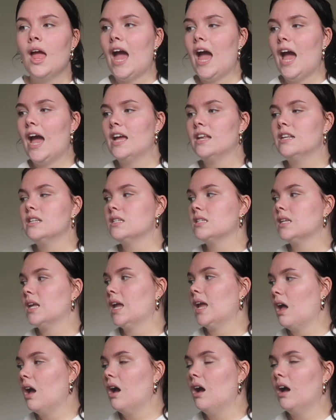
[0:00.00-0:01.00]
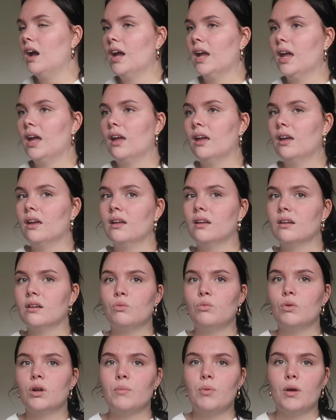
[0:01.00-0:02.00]
and I
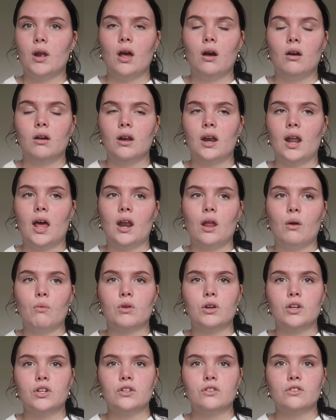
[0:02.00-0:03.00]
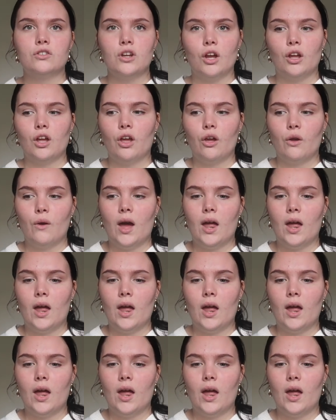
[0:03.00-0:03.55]
want to put it on and I want to show you